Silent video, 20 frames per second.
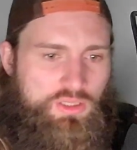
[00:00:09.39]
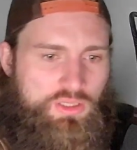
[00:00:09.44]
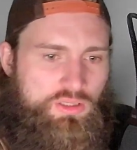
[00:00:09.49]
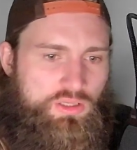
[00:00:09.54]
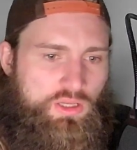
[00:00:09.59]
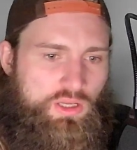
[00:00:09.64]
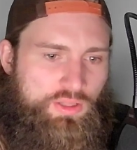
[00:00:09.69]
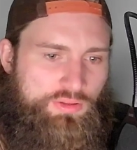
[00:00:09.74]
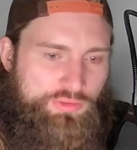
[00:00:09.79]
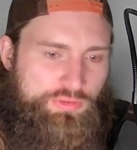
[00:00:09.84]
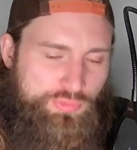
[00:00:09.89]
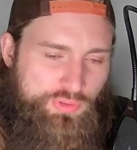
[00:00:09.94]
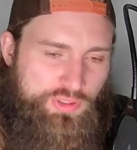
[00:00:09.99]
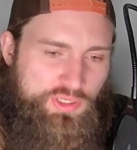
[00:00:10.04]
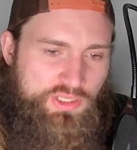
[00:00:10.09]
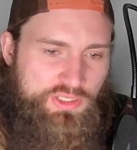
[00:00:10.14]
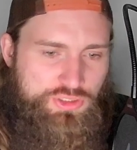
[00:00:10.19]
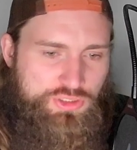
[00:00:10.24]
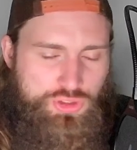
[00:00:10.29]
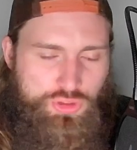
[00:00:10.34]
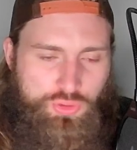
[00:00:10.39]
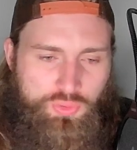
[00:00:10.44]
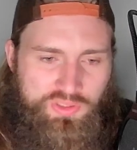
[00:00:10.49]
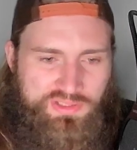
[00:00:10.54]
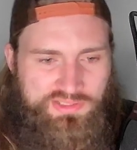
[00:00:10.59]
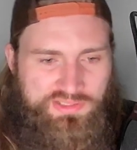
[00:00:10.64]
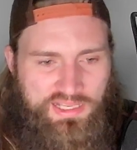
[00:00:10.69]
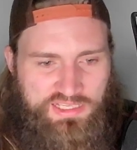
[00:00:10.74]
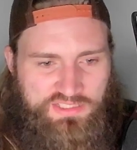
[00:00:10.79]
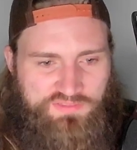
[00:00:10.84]
3-2 in his
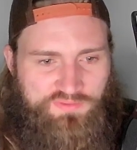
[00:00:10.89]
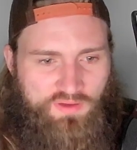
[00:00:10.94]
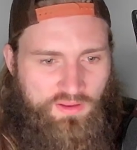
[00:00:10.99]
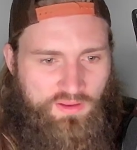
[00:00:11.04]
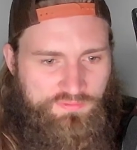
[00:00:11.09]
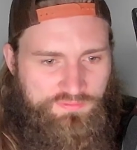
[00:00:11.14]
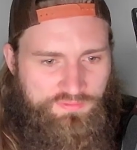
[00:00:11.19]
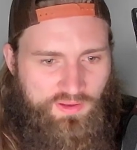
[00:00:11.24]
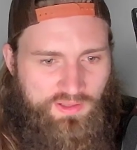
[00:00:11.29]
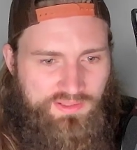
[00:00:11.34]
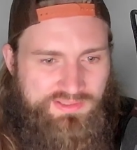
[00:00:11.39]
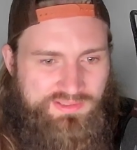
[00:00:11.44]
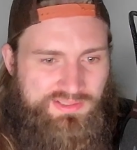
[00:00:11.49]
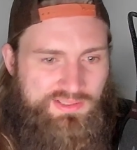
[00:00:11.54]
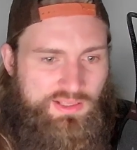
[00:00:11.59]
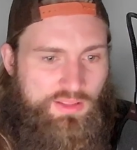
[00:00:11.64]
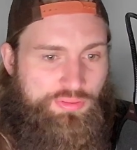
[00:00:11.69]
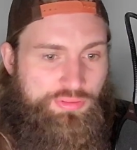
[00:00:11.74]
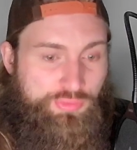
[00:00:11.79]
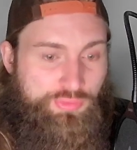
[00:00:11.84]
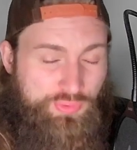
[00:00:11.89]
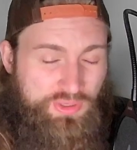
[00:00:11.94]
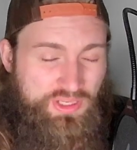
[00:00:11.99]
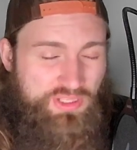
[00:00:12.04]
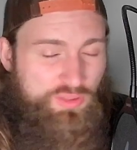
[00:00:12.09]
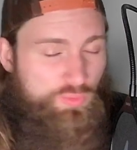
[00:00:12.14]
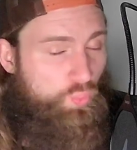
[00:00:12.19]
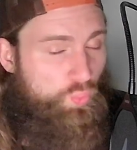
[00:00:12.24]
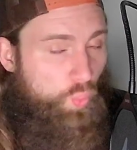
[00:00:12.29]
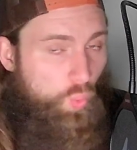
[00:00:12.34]
last 5 fights,
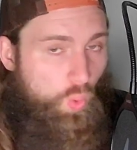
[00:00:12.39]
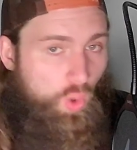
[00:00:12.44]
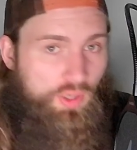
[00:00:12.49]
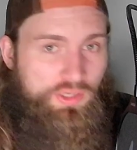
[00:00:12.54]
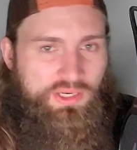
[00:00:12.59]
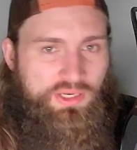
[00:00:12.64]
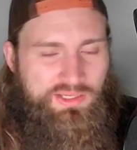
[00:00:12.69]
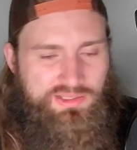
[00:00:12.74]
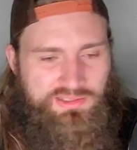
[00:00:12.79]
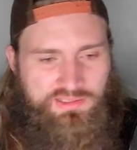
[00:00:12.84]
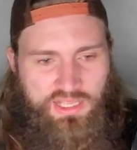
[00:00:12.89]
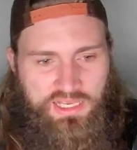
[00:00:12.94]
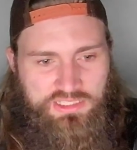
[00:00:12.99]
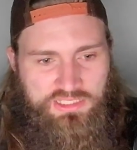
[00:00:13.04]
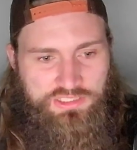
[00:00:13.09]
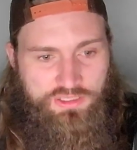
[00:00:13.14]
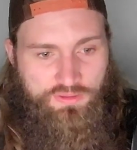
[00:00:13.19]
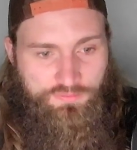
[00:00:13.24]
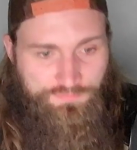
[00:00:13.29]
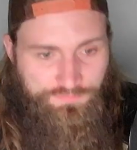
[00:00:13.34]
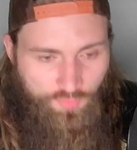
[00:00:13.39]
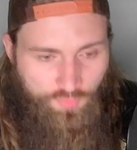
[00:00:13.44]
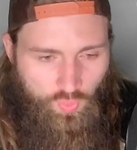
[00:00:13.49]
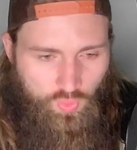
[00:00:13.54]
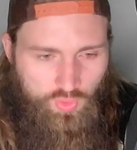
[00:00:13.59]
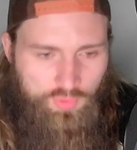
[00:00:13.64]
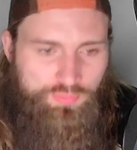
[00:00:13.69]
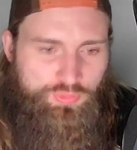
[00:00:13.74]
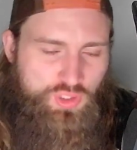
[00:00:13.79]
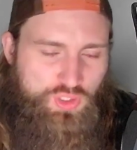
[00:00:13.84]
3-1 in his last 4,
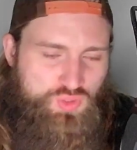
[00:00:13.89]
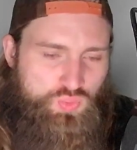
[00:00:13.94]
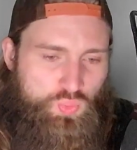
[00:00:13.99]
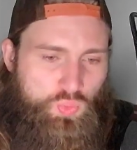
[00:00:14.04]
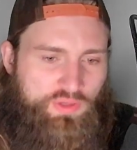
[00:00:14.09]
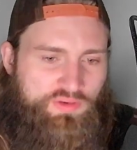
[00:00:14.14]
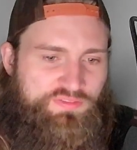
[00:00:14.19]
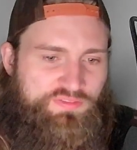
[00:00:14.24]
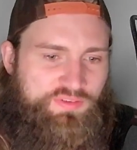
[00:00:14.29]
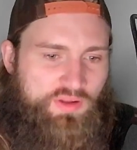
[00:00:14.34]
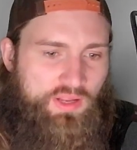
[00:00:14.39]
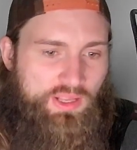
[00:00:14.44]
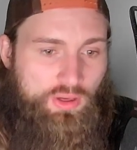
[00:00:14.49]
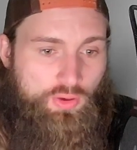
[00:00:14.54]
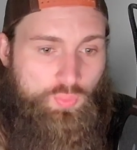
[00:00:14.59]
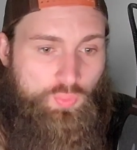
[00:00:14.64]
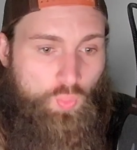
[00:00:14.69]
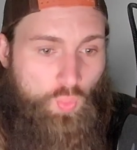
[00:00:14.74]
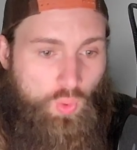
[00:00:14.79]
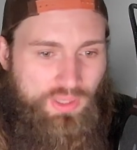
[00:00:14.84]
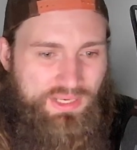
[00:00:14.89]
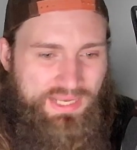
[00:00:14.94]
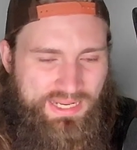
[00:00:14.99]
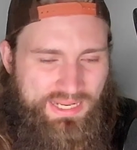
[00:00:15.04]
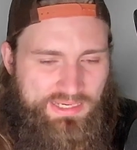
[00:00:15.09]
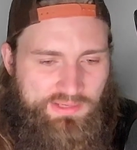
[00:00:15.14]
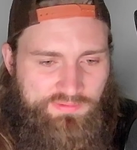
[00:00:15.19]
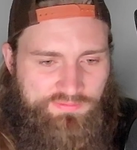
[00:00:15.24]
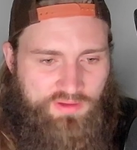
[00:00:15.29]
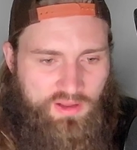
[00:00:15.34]
plus
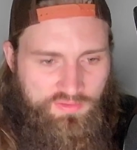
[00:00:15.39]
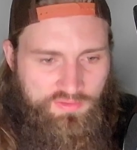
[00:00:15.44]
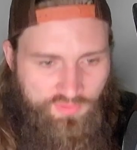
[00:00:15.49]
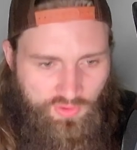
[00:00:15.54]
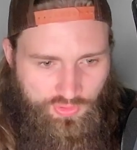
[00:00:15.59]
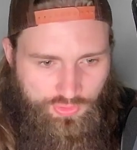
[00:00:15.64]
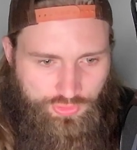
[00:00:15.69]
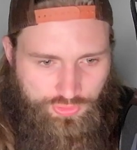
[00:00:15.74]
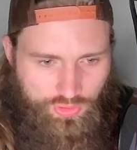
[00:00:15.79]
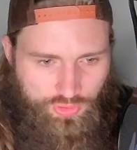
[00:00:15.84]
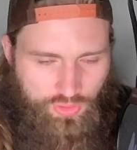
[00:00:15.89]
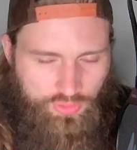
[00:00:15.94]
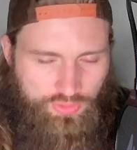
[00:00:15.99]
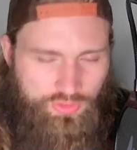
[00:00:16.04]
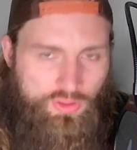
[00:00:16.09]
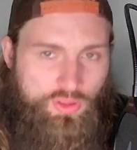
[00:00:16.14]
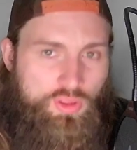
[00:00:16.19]
185 underdog,